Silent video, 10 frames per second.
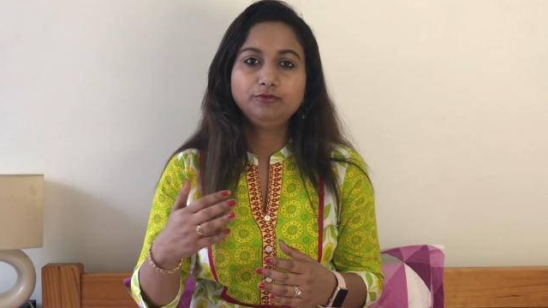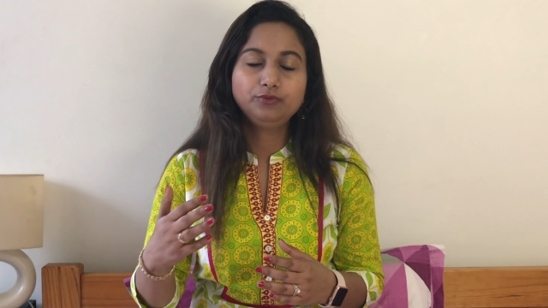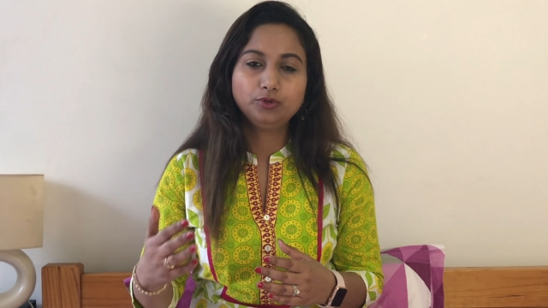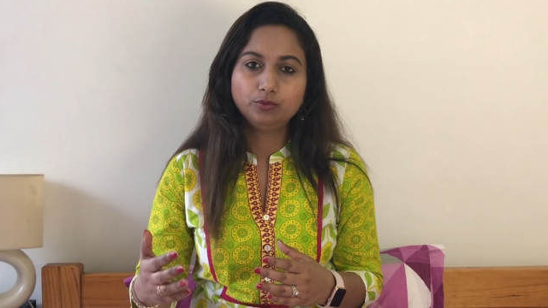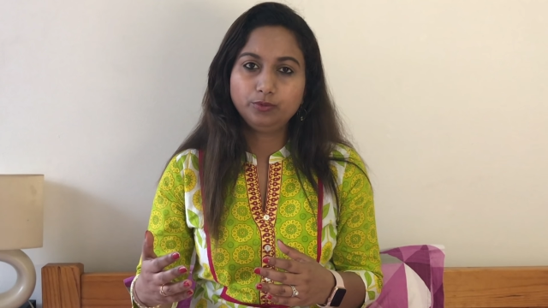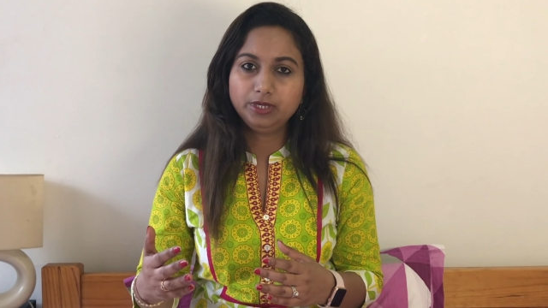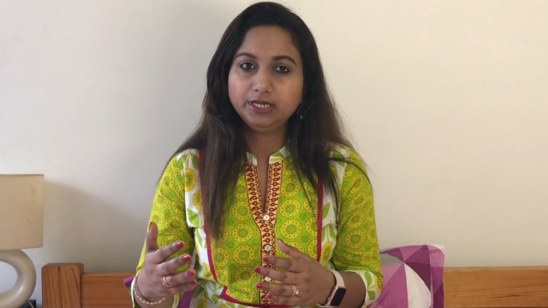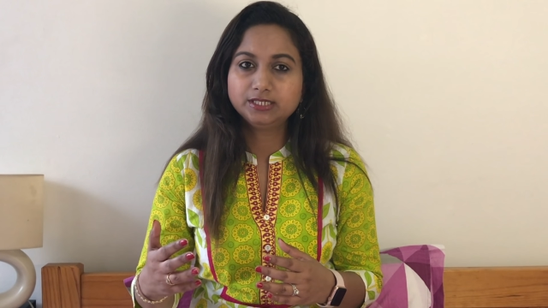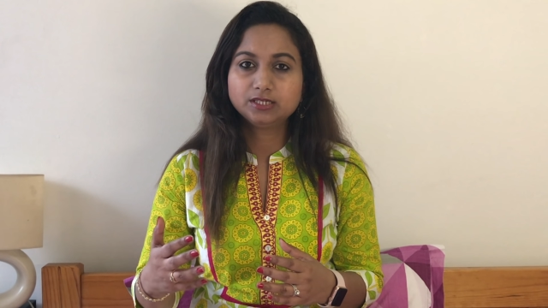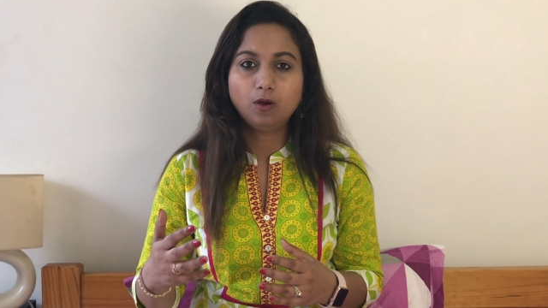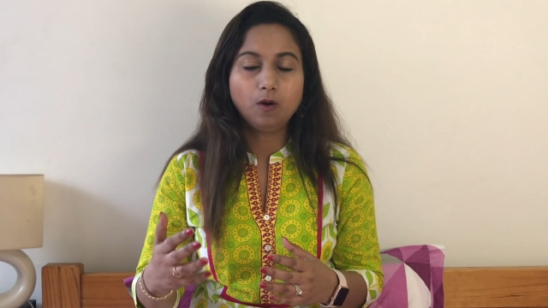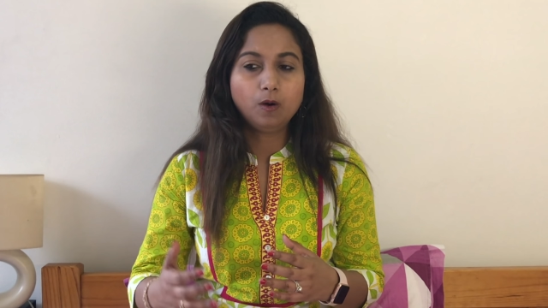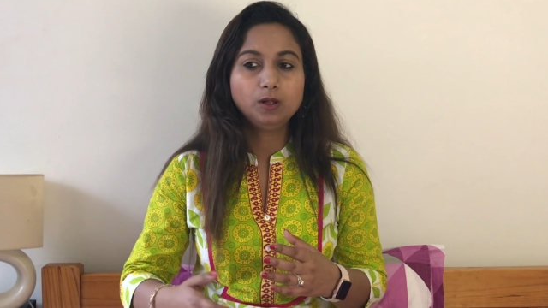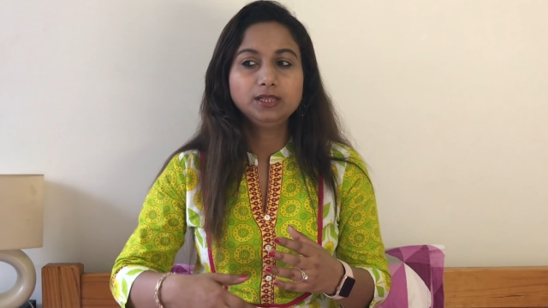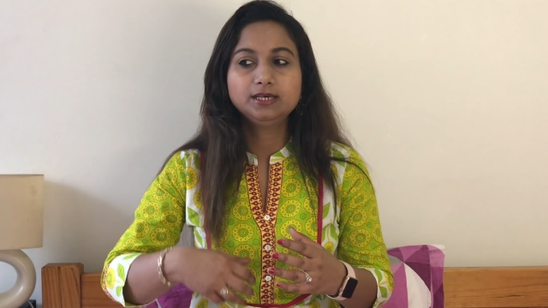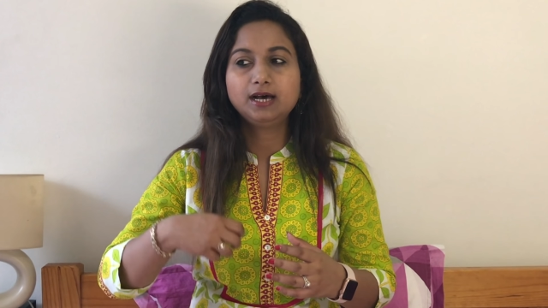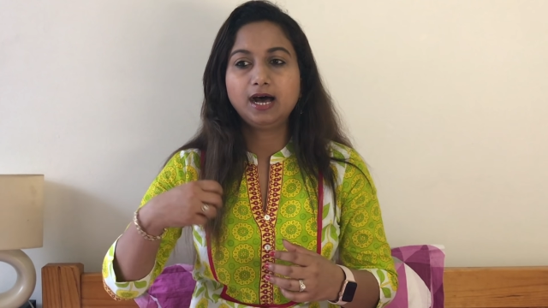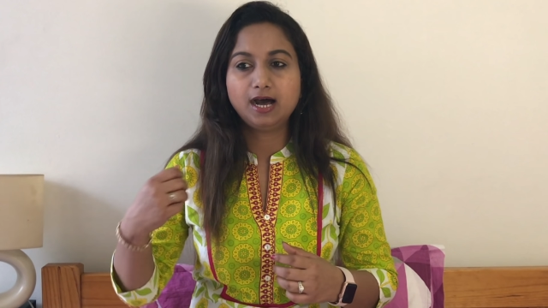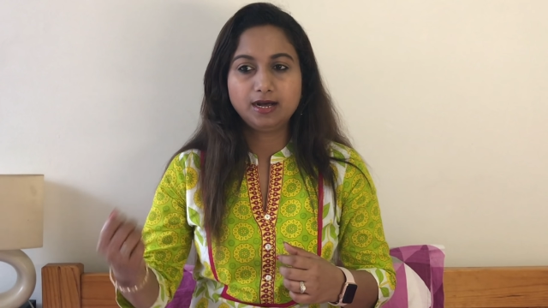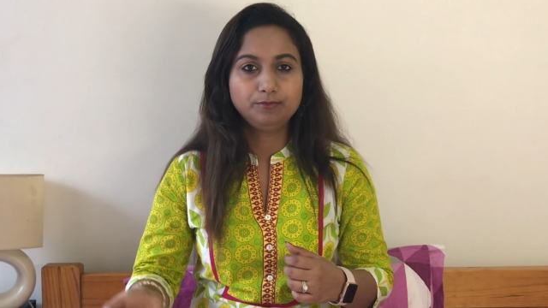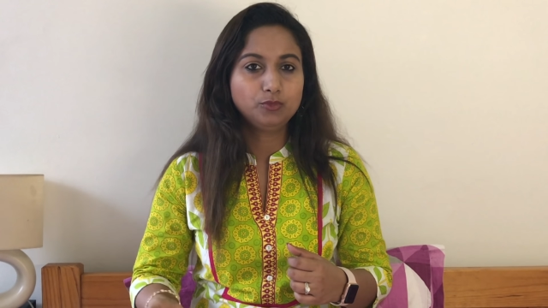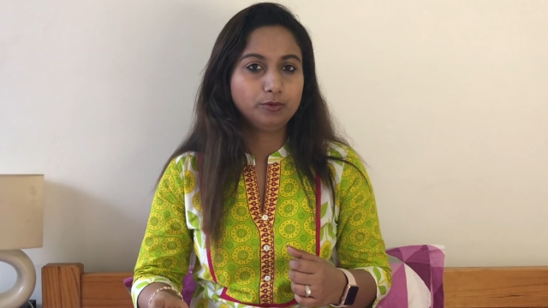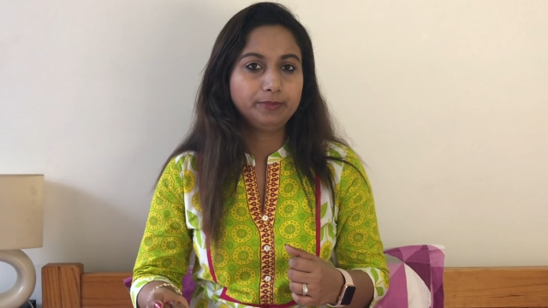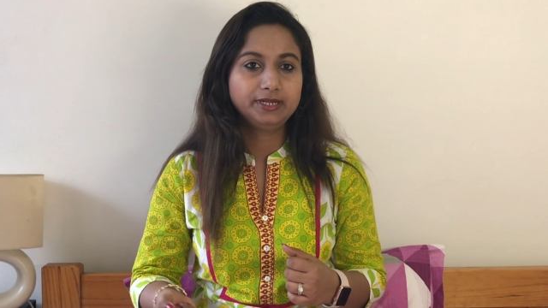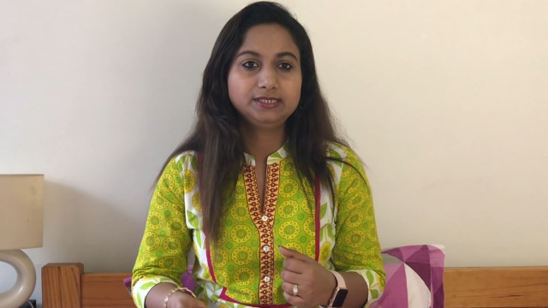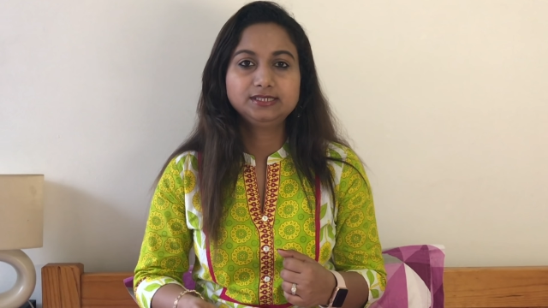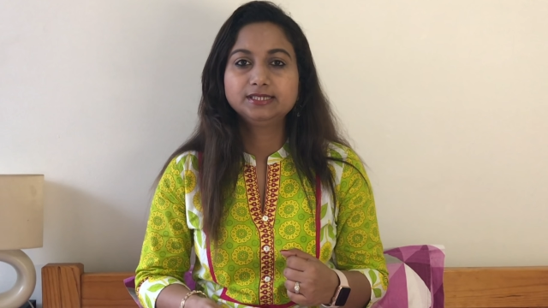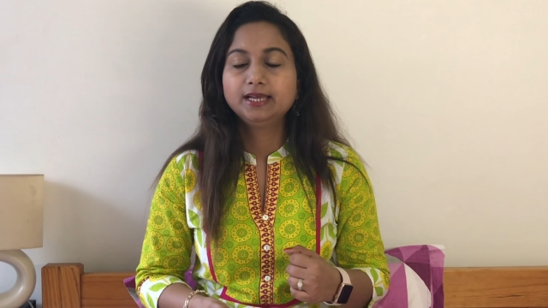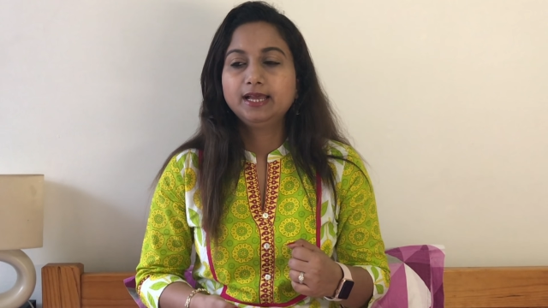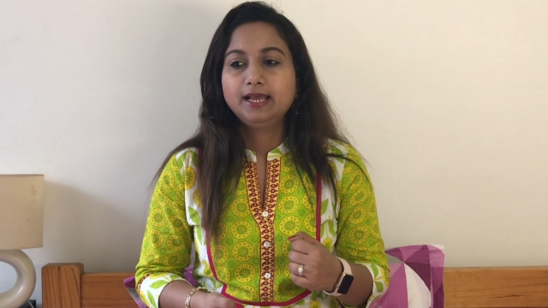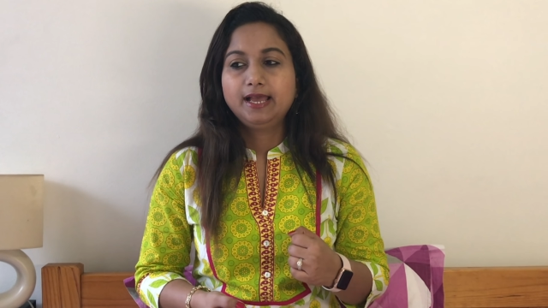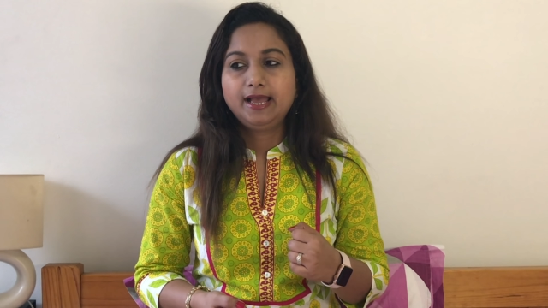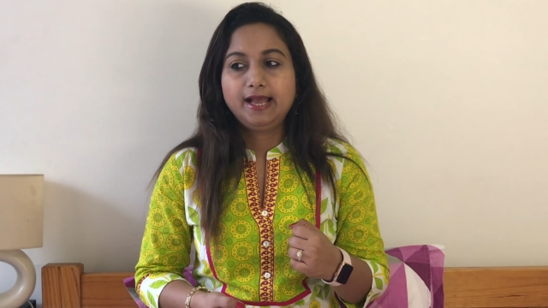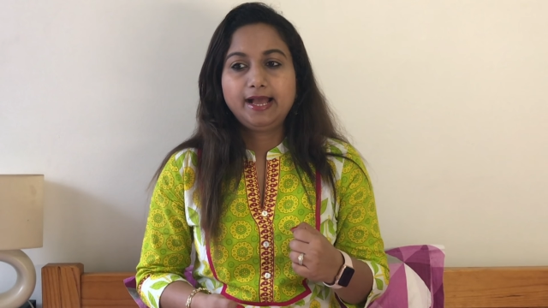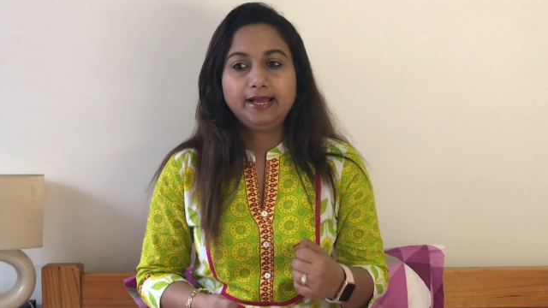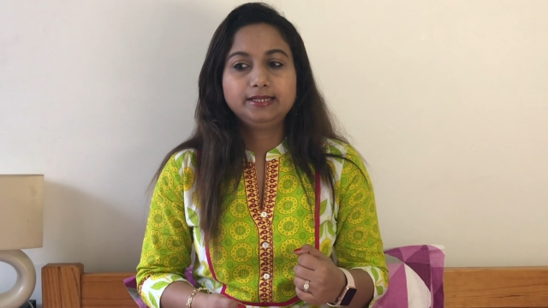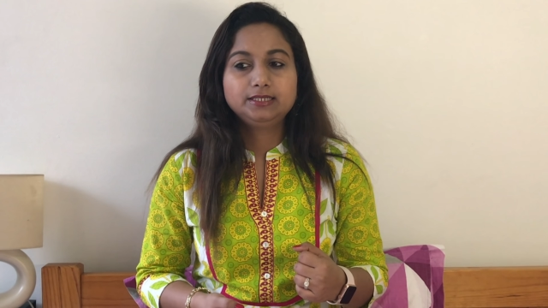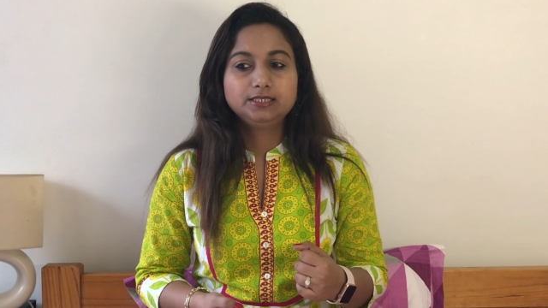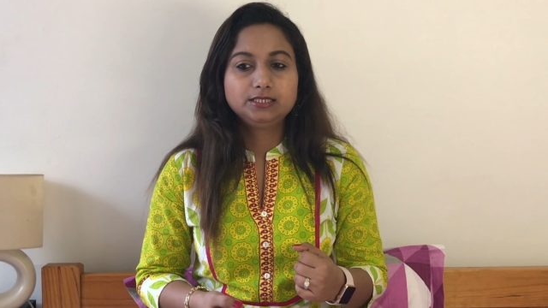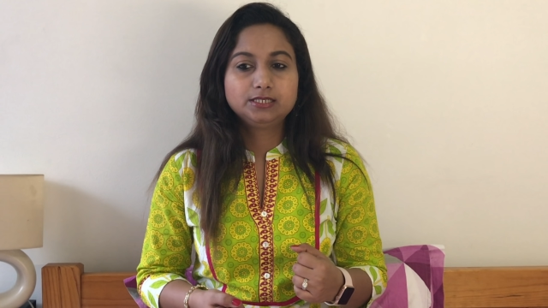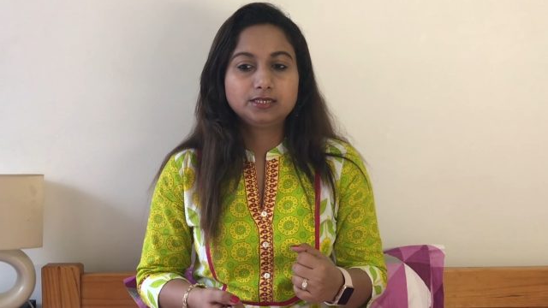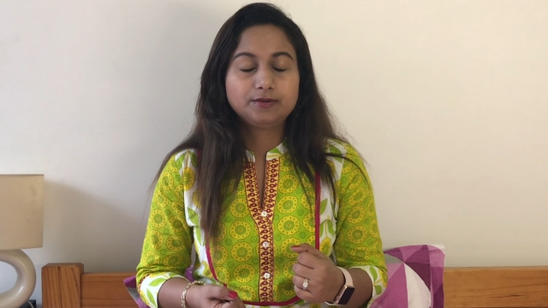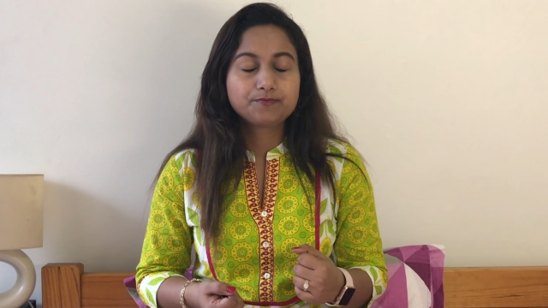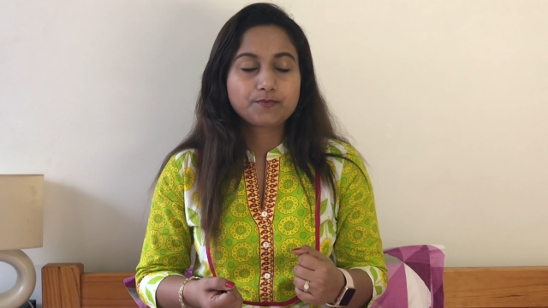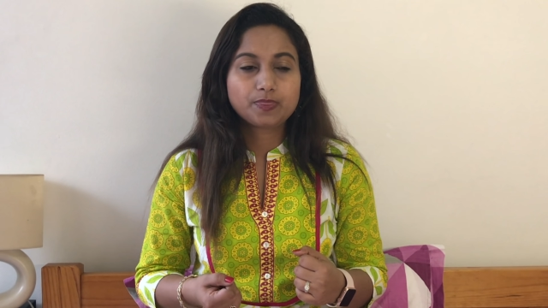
few weeks all the arm movements and uh,